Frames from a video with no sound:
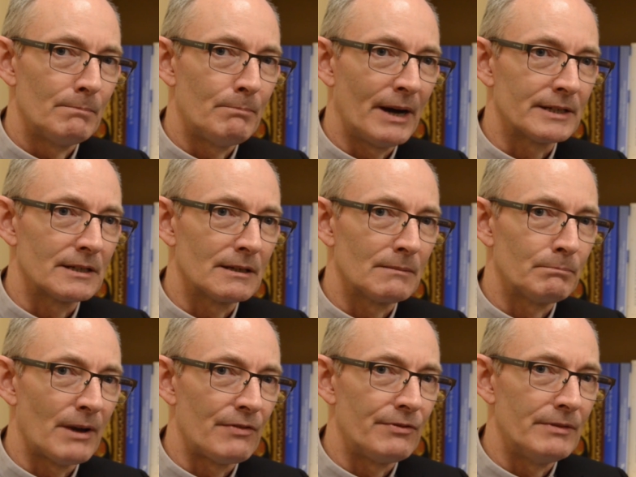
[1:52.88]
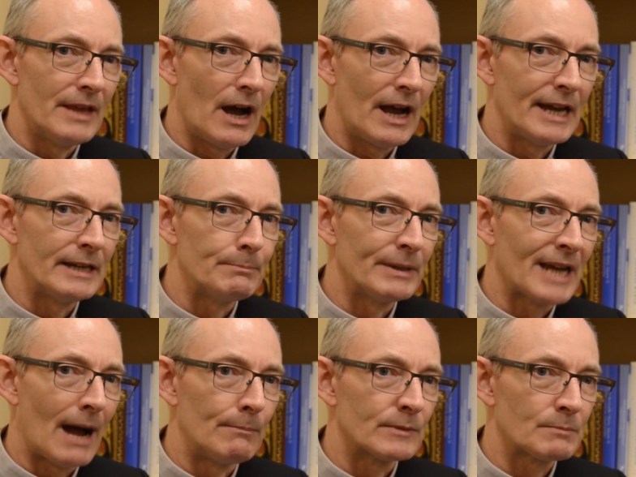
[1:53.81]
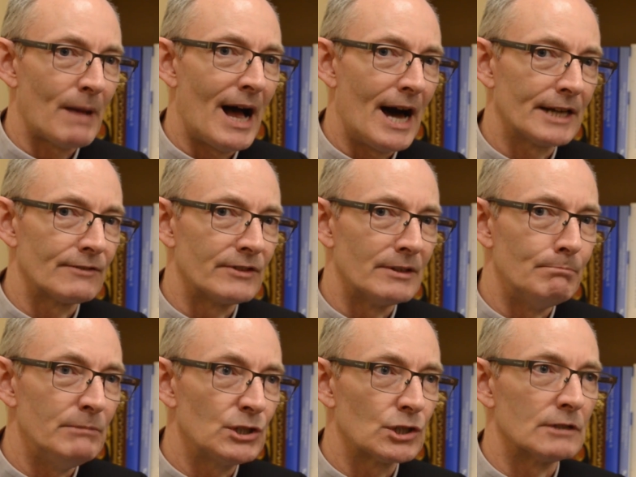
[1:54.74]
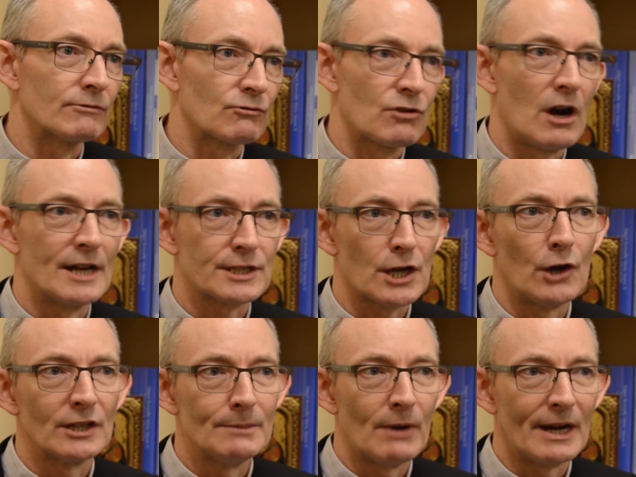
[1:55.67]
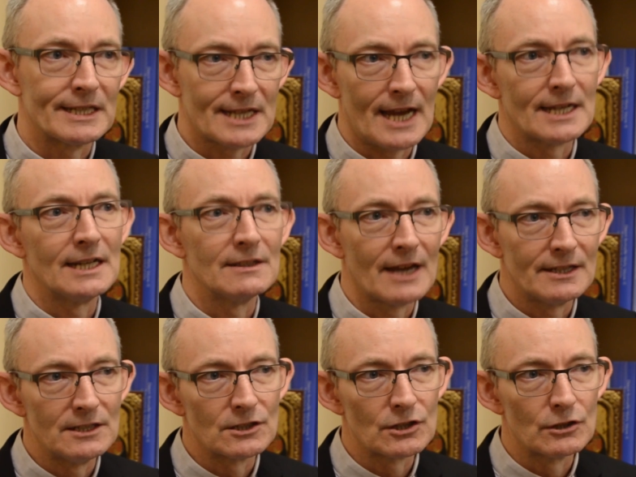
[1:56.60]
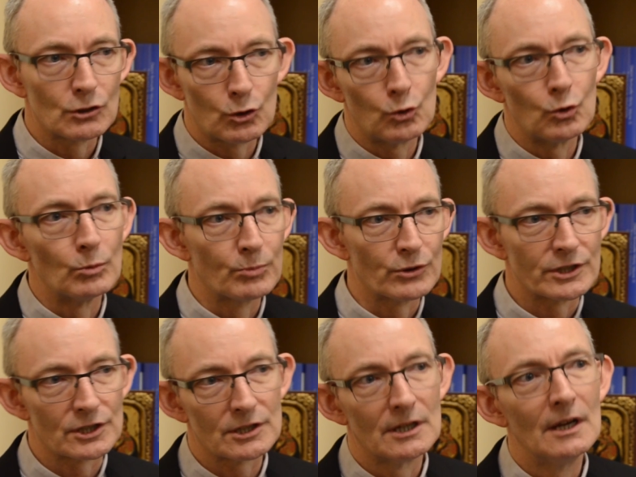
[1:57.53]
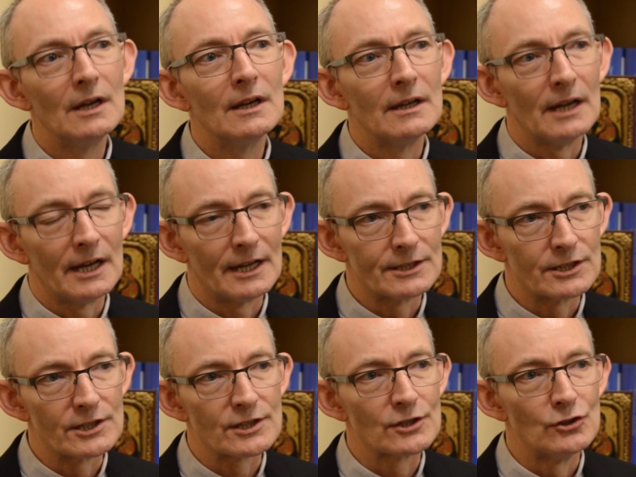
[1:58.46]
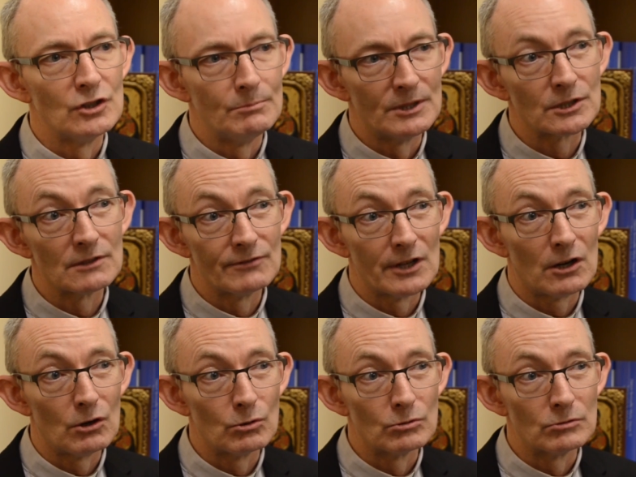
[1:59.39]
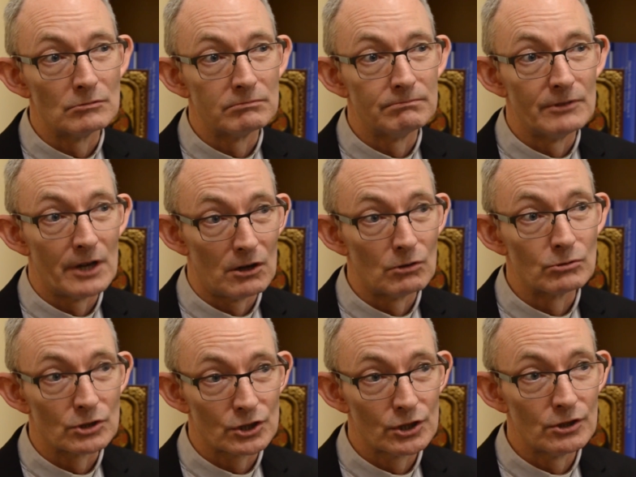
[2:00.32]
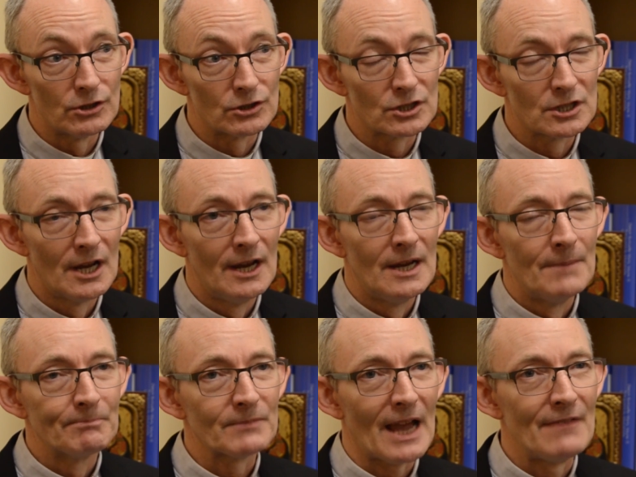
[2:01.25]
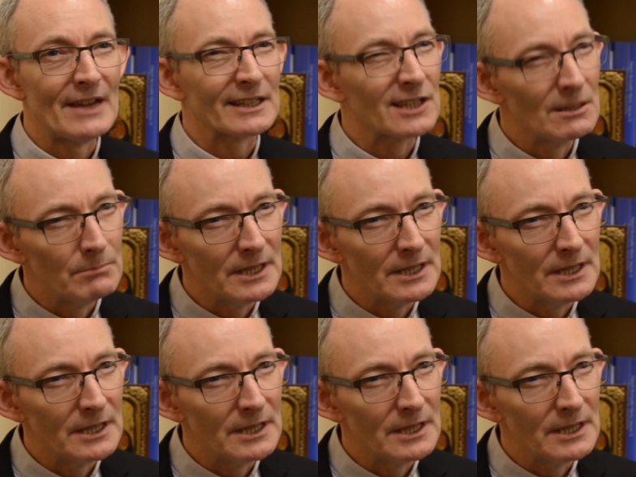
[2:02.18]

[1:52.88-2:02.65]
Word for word: but, but it becomes part of the mission of Christ only by taking that into the corporate uh, discernment of the whole, the whole church and that can